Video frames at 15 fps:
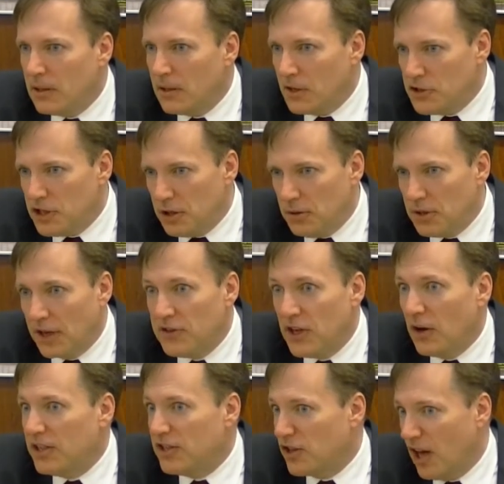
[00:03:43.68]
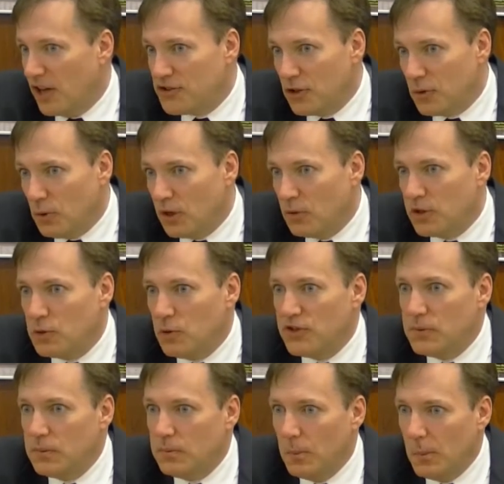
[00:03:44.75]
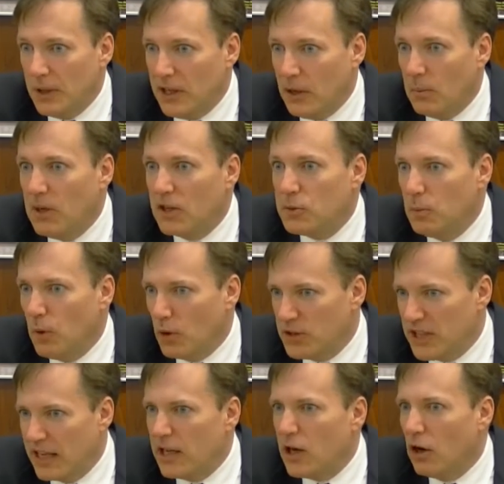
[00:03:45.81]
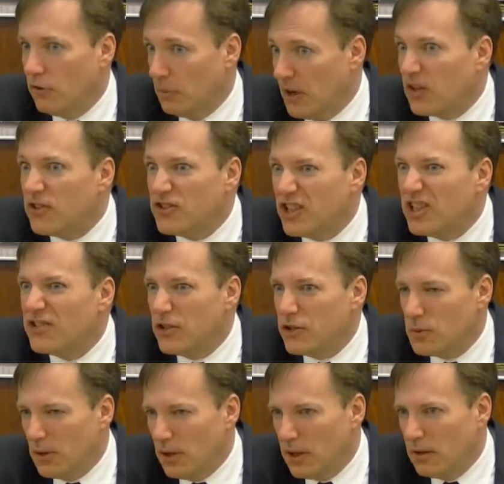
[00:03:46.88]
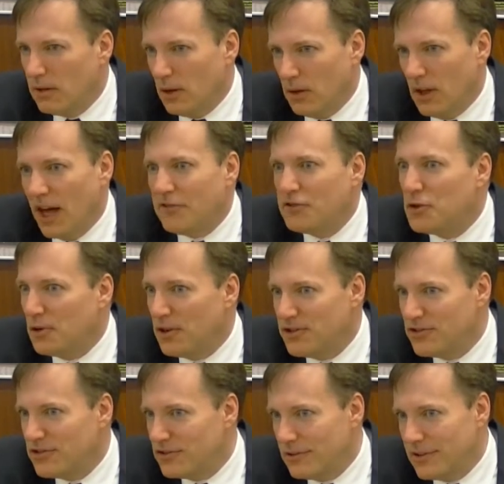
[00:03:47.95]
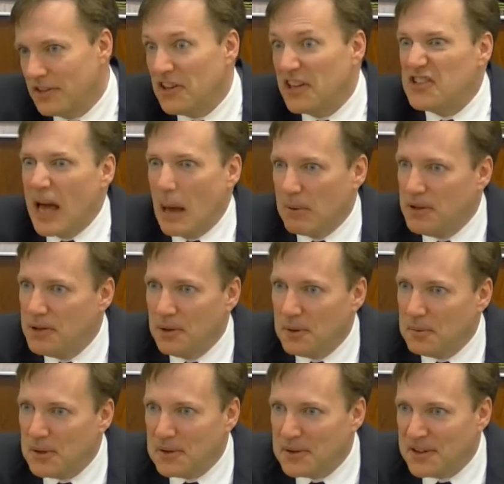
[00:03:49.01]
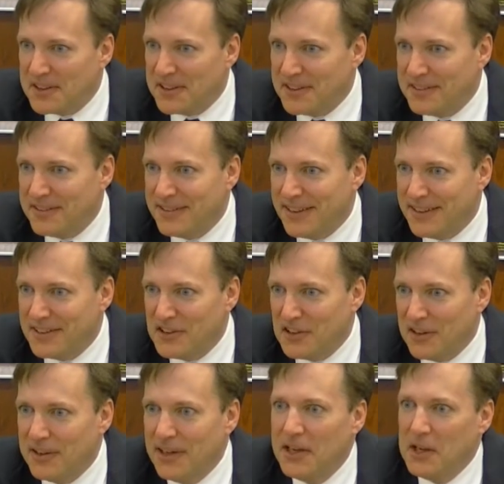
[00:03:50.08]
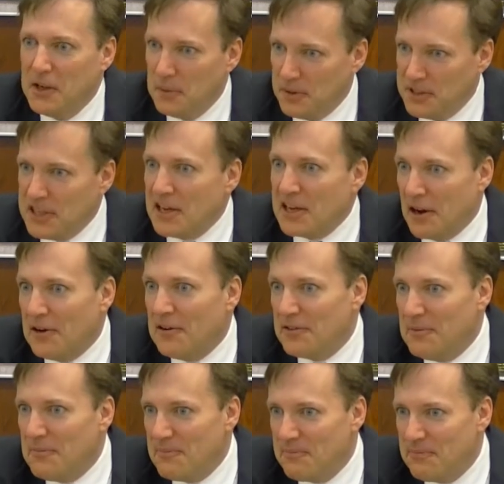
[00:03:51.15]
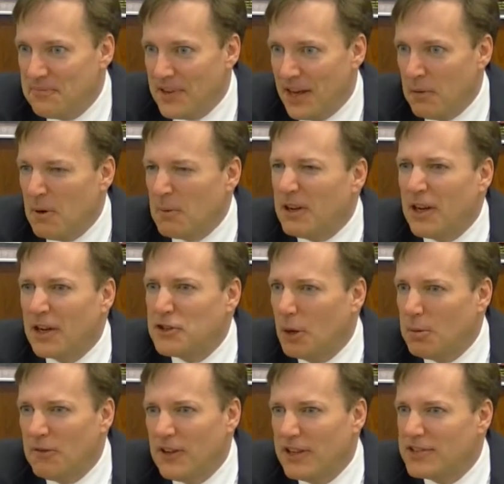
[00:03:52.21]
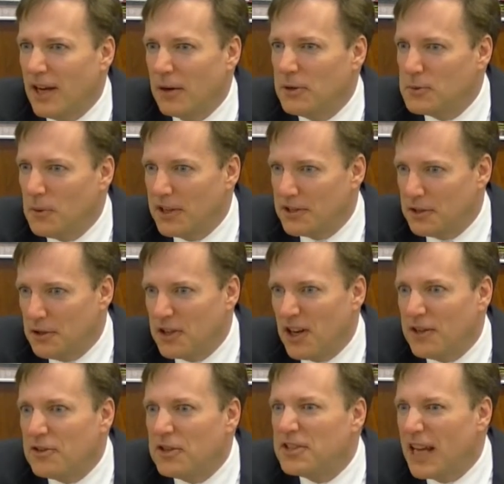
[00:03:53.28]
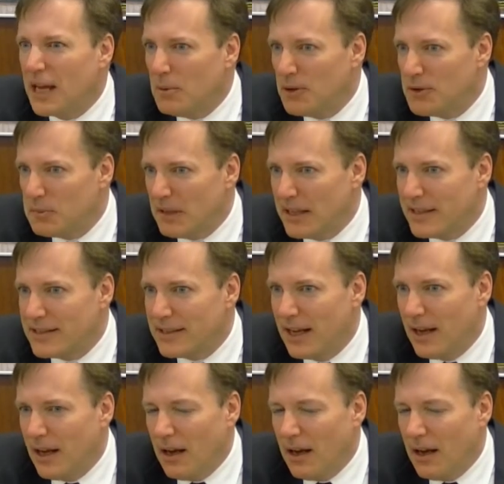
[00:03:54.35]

continued I, there. I did consular work, which was you know much more taking care of American citizens. Really, there are a lot of tourists that things happen to in Munich, and and uh, we take care of them. I remember at Oktoberfest, I always wanted to look under the tables because